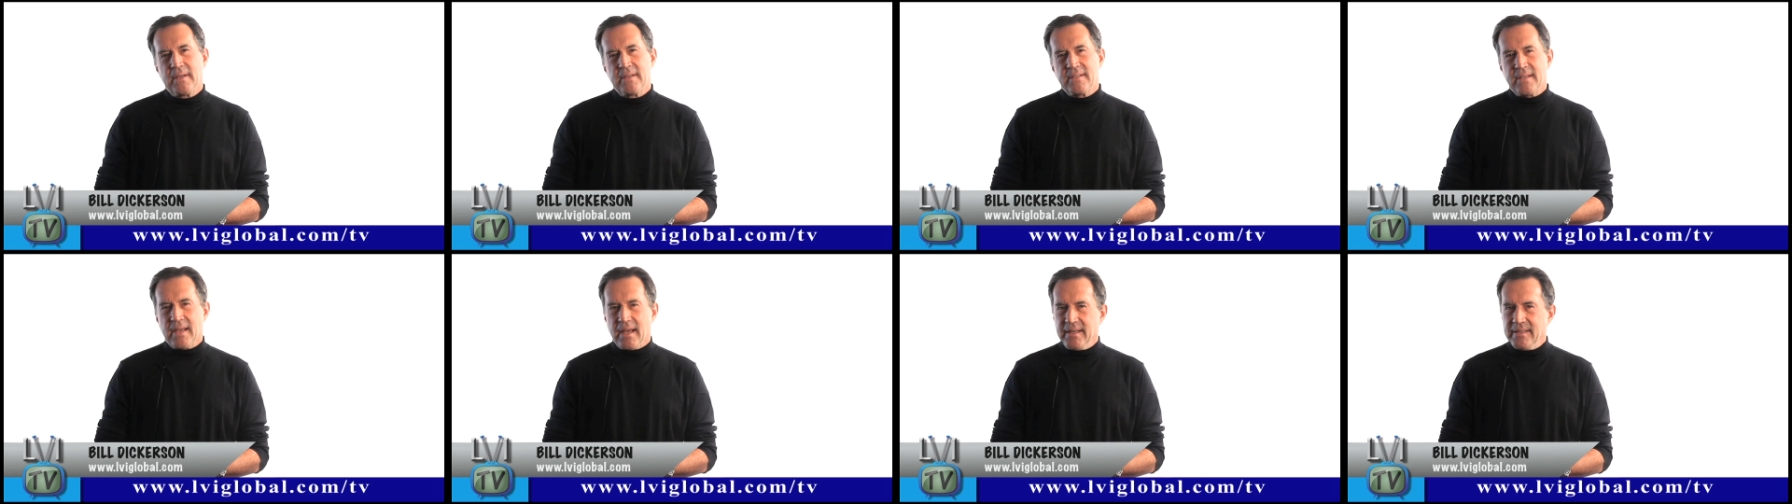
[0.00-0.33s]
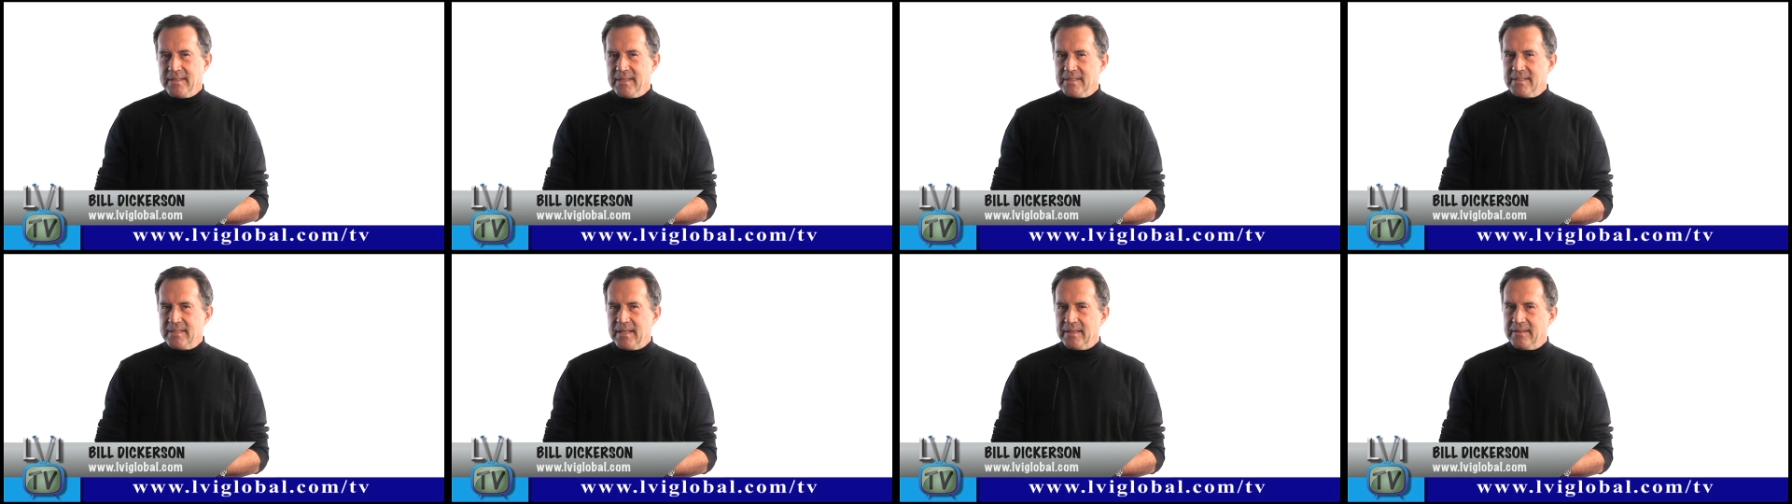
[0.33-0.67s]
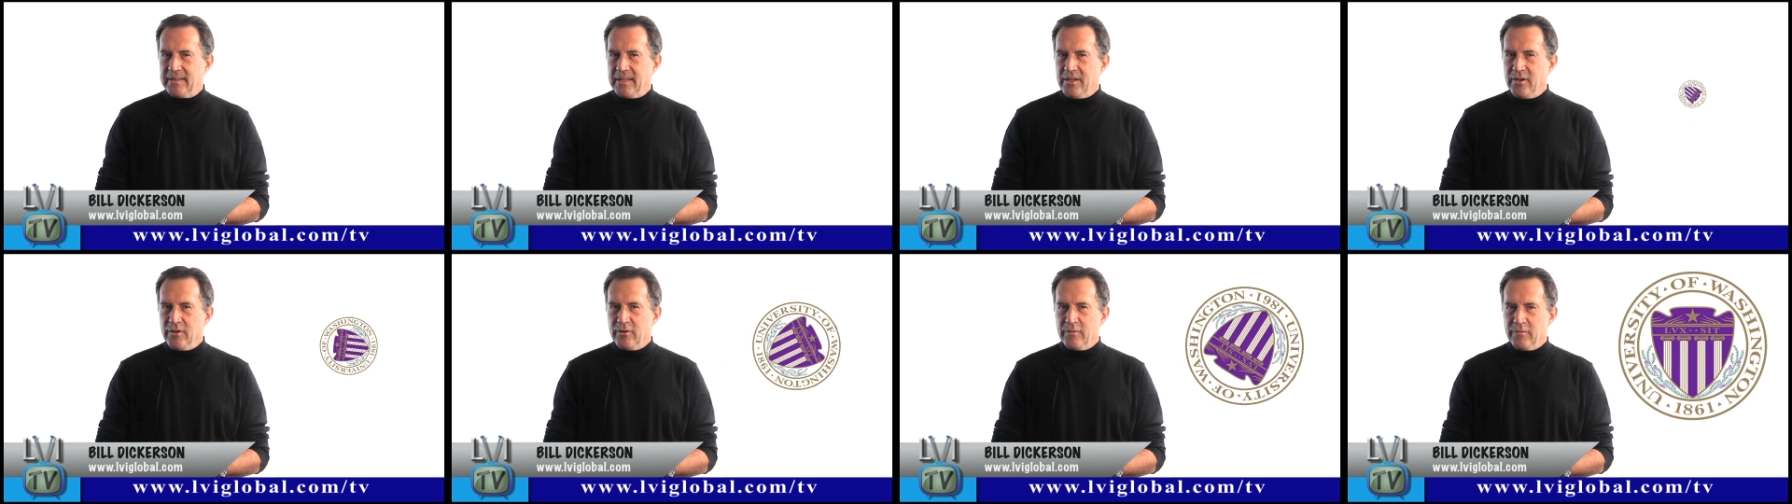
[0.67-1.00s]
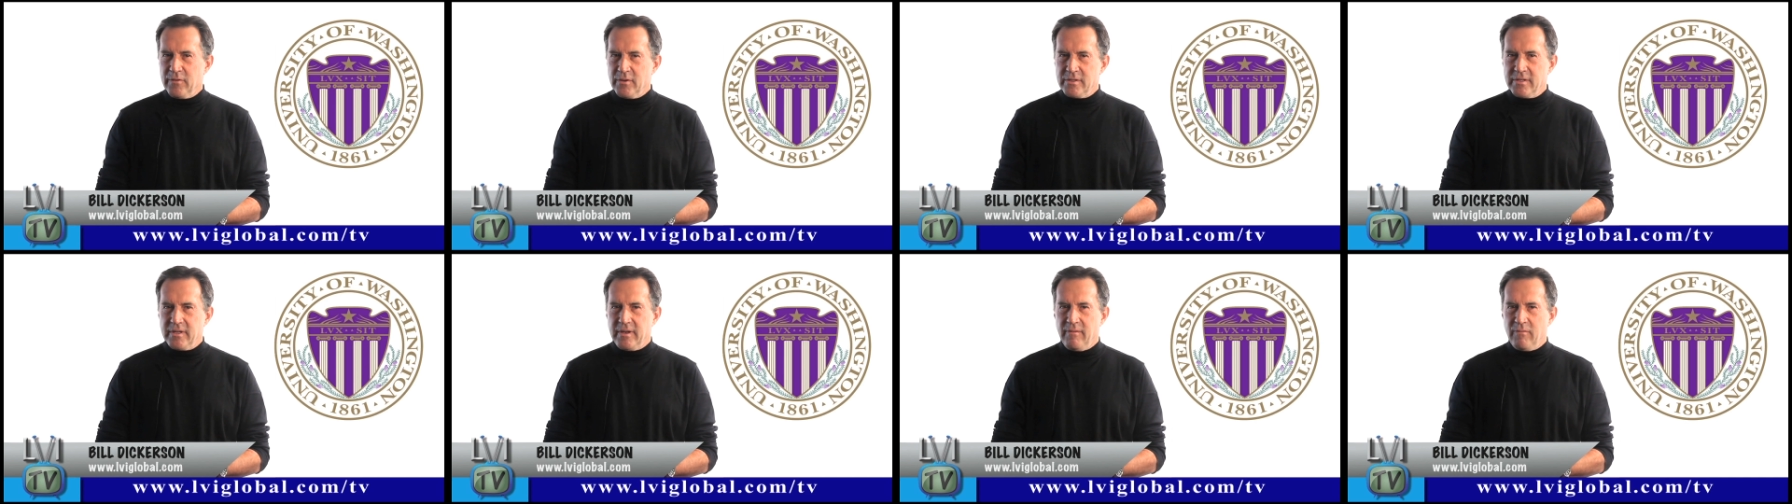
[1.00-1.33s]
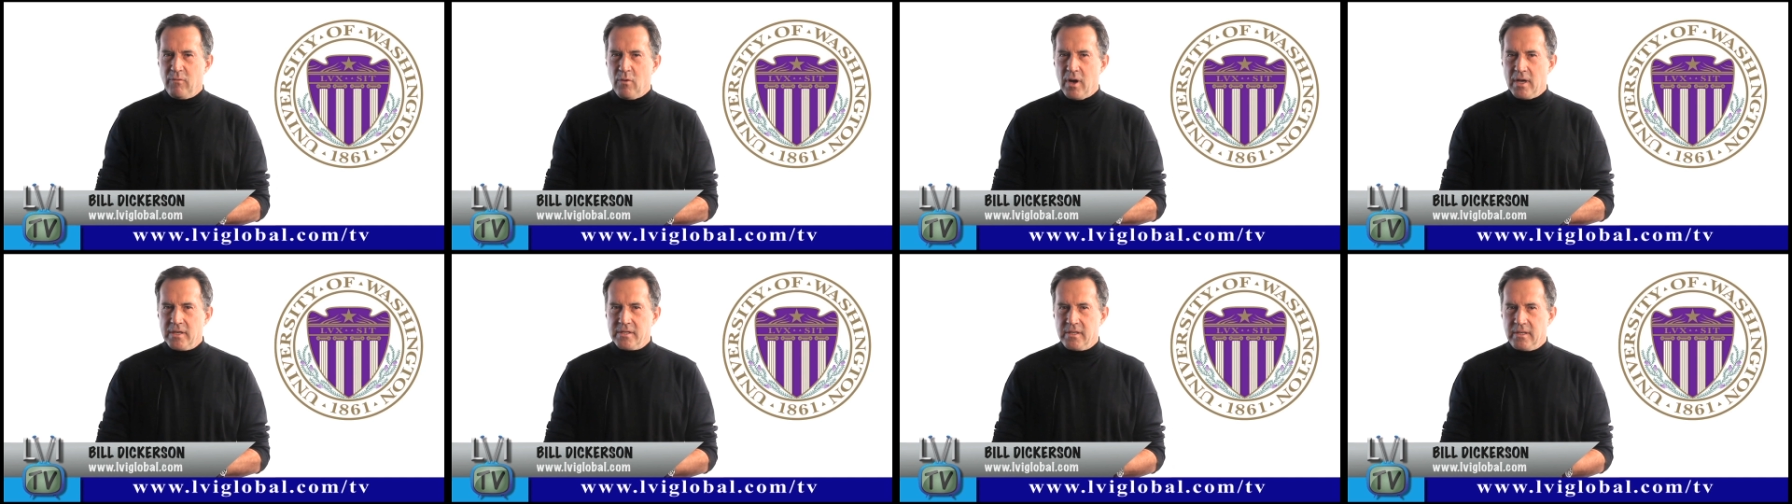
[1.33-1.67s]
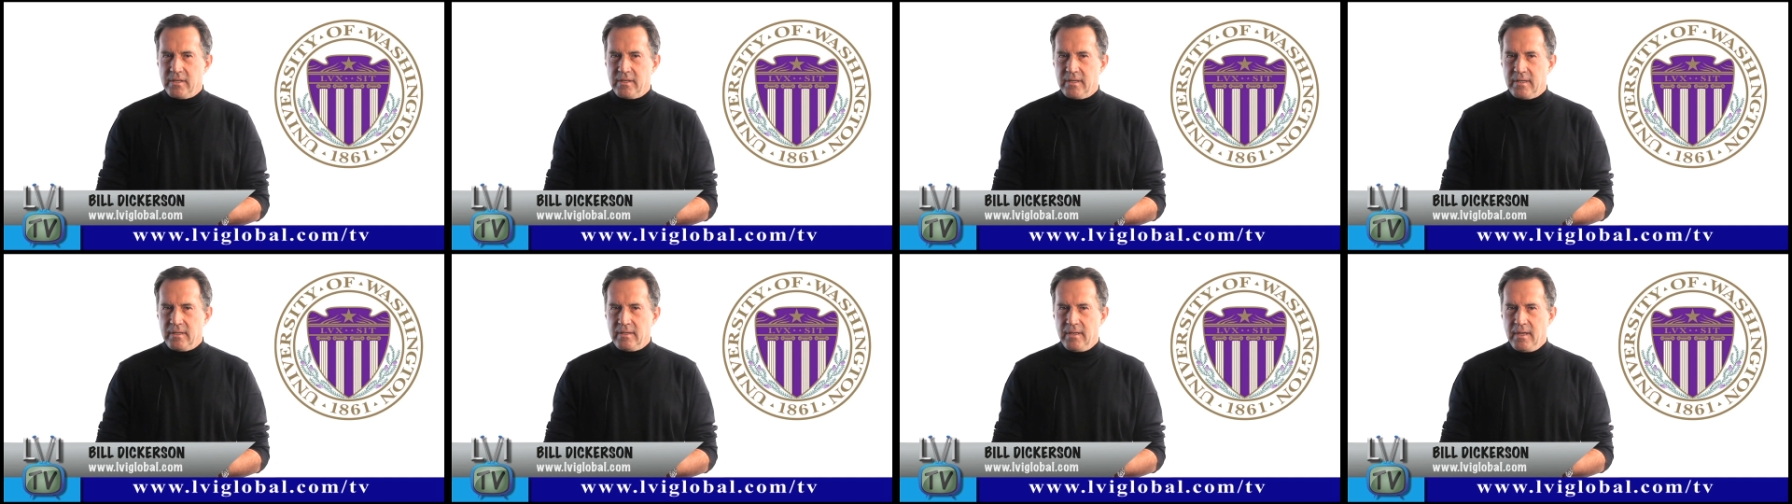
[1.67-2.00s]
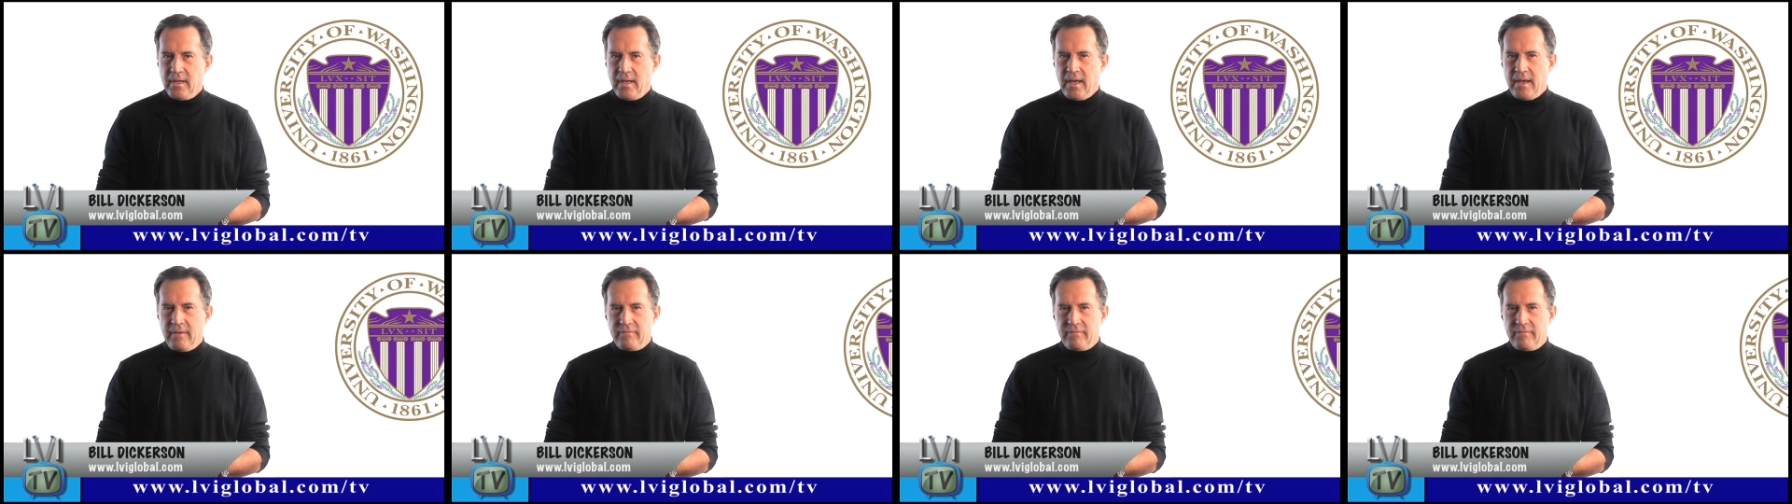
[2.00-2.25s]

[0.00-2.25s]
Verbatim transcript: Scientists at the University of Washington